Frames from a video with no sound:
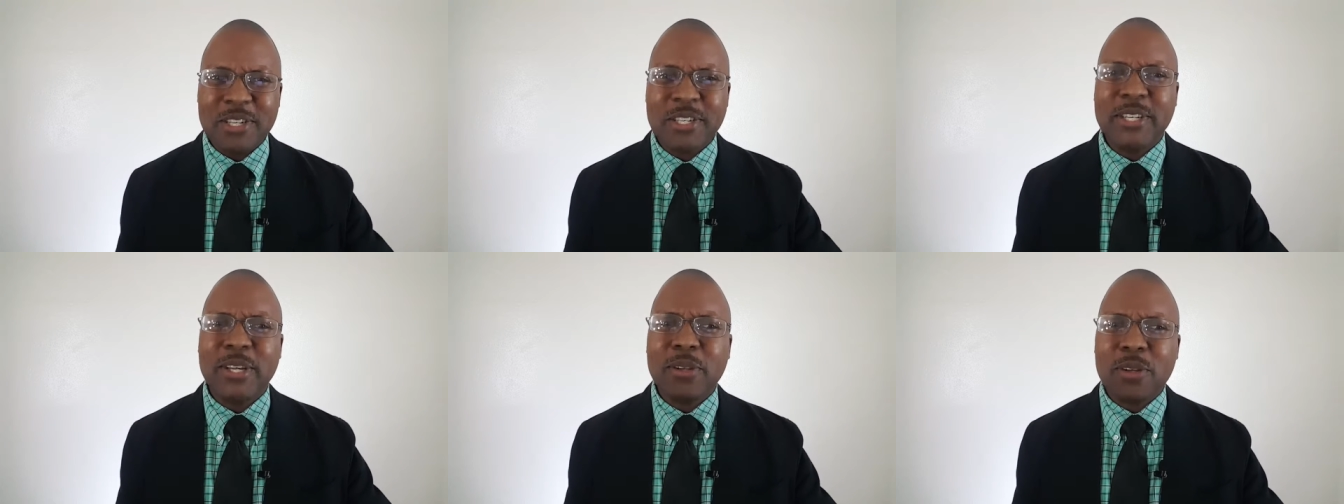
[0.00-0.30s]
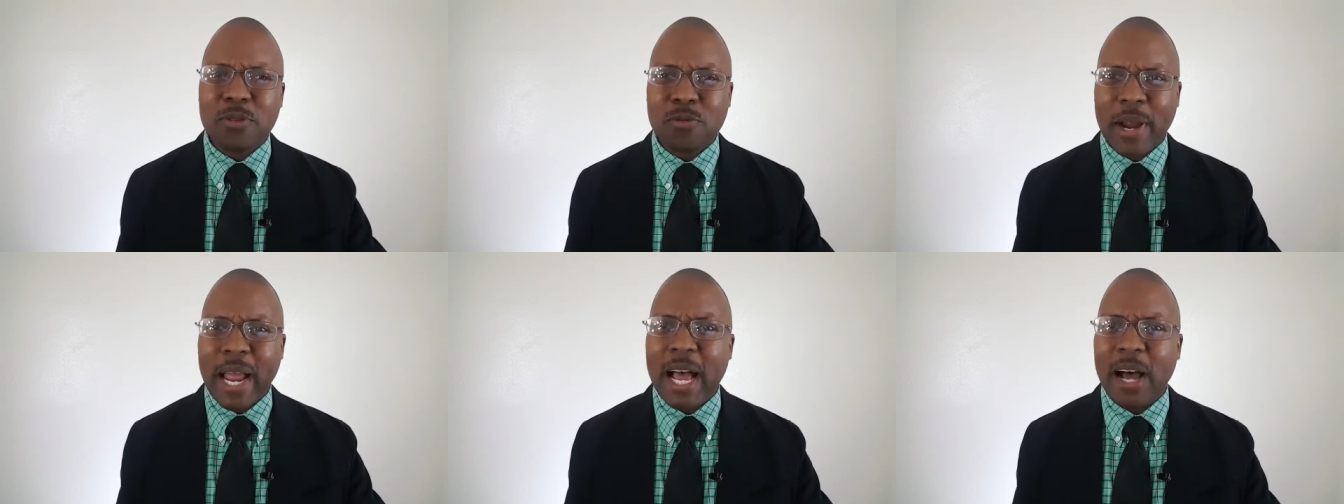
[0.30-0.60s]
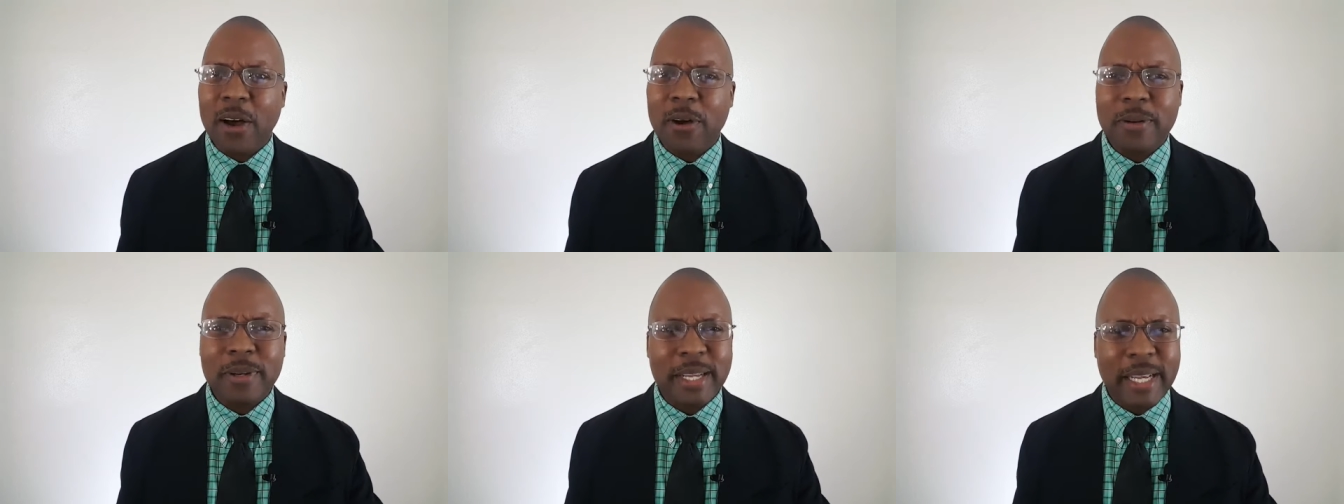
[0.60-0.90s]
still
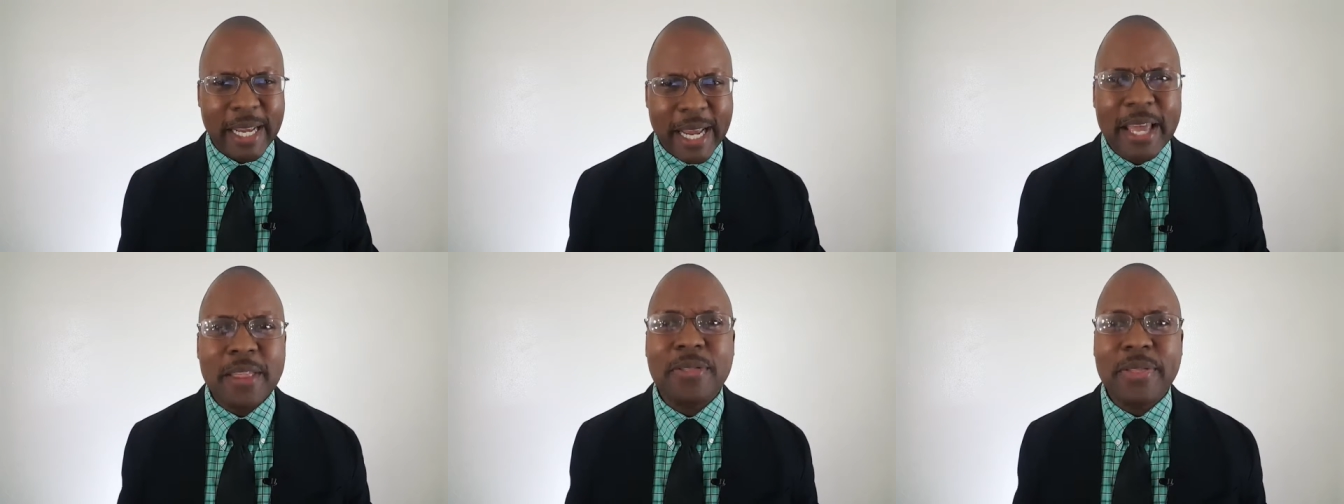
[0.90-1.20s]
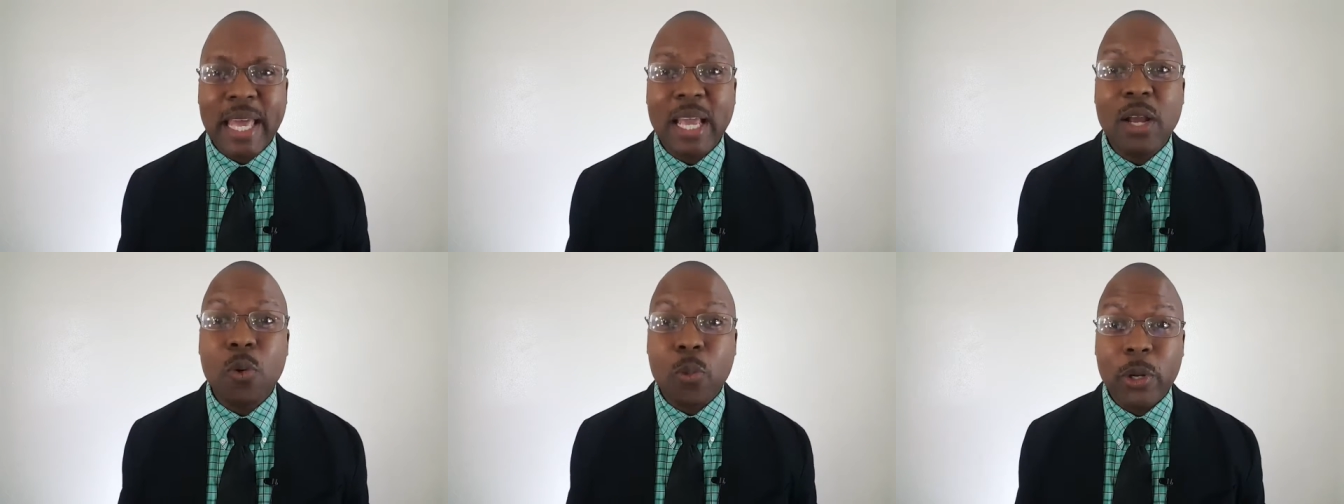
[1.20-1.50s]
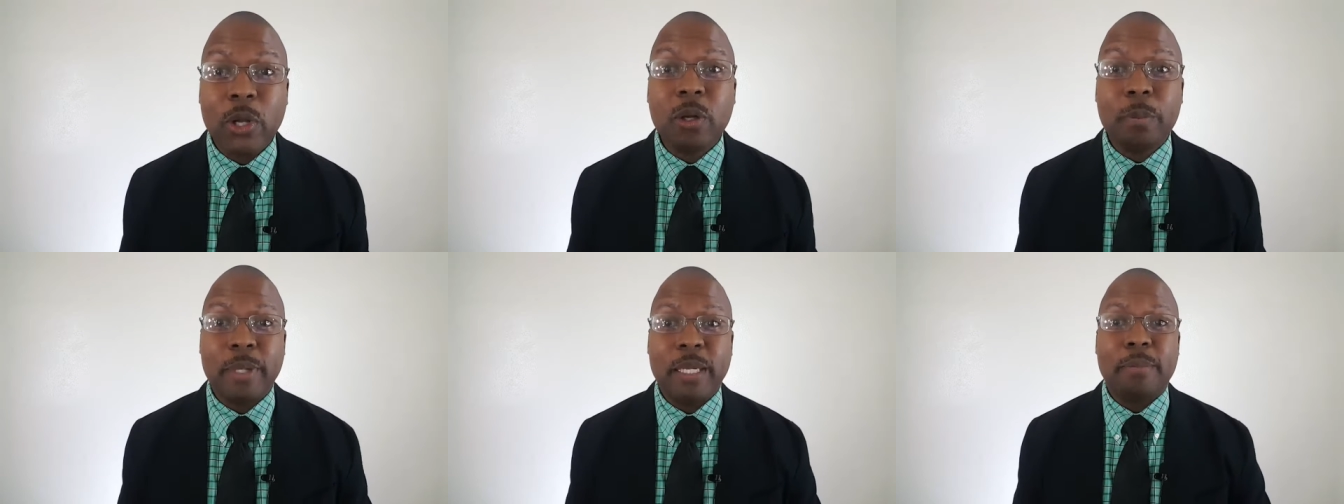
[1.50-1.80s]
around and they
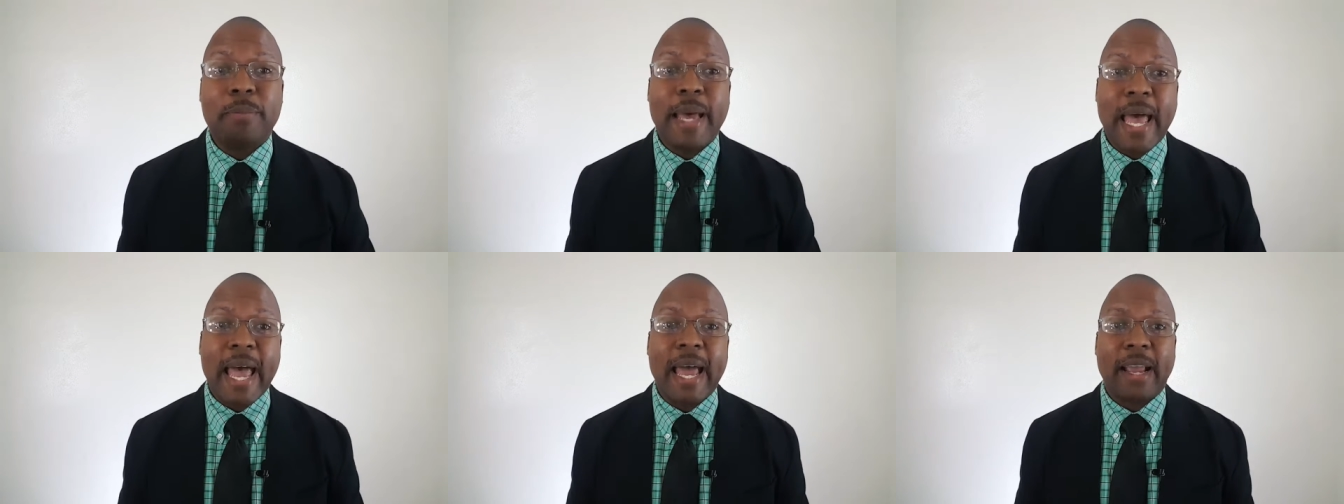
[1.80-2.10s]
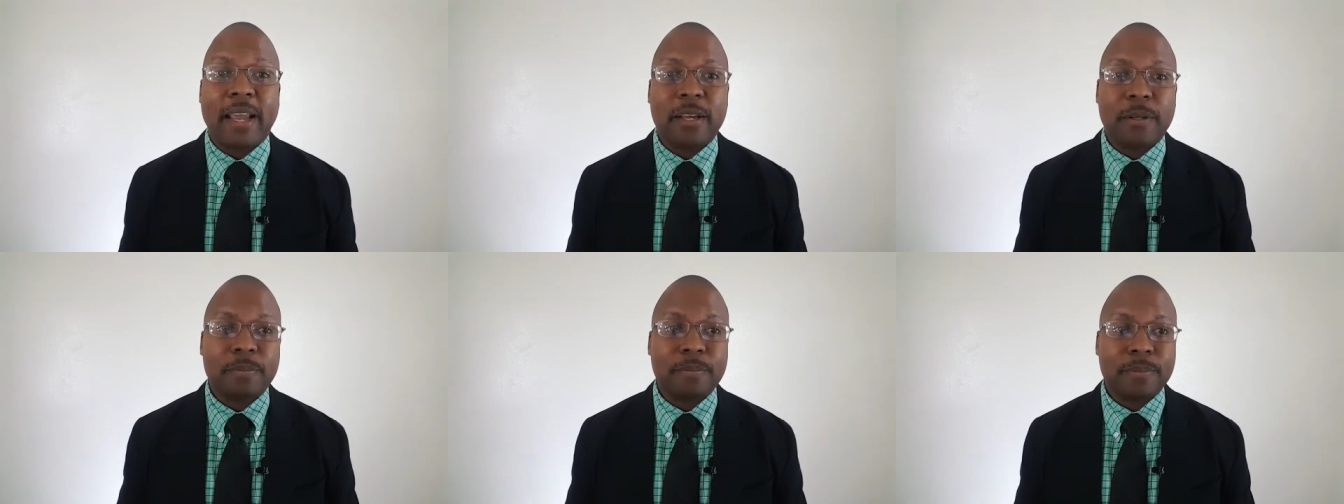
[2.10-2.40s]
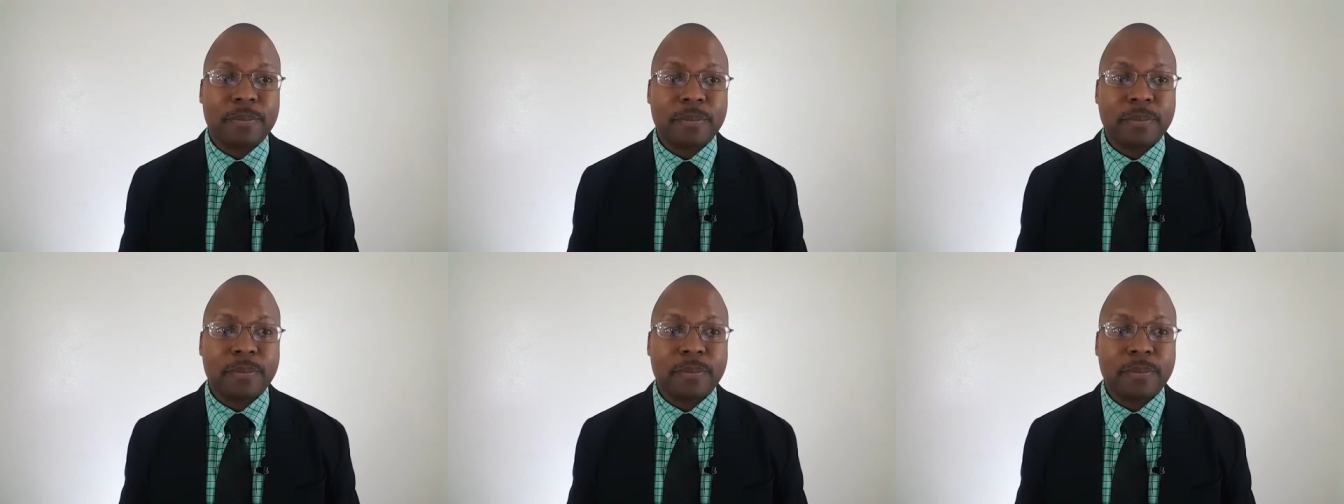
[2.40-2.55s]
will be back.